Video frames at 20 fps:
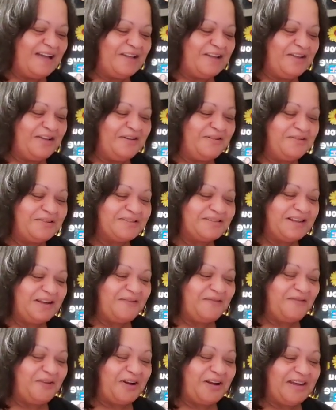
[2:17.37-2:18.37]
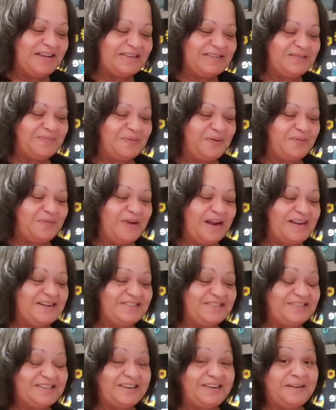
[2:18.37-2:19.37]
and use them for
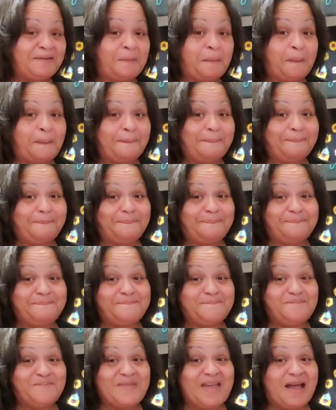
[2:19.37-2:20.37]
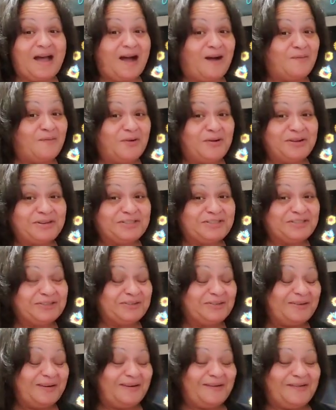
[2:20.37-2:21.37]
inspiration. I want
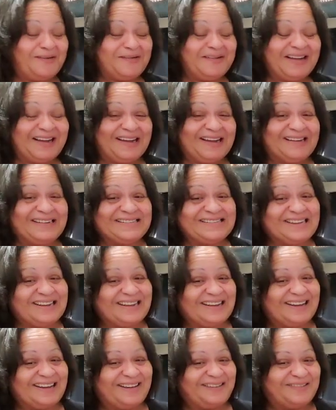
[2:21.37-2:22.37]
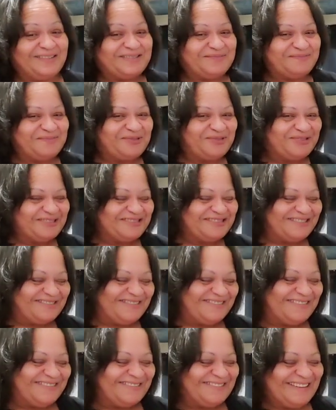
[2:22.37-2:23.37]
you. Okay, te quiero mucho.
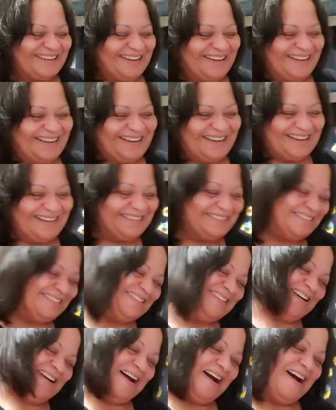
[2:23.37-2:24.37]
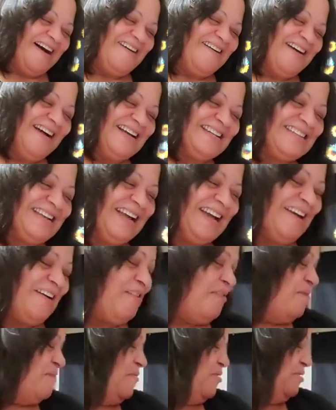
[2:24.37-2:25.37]
Okay. Alright, te
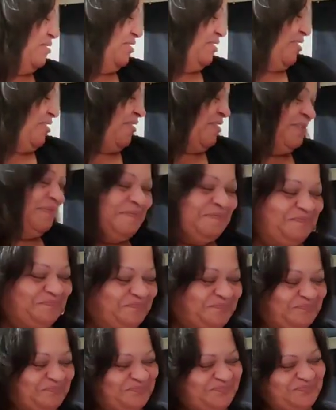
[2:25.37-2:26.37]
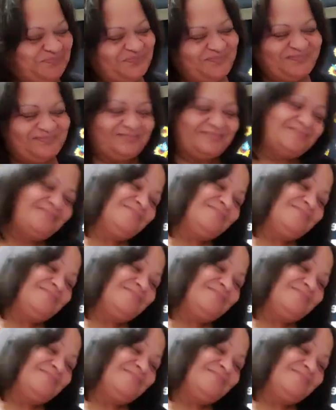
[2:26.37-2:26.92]
quiero mucho. Mm.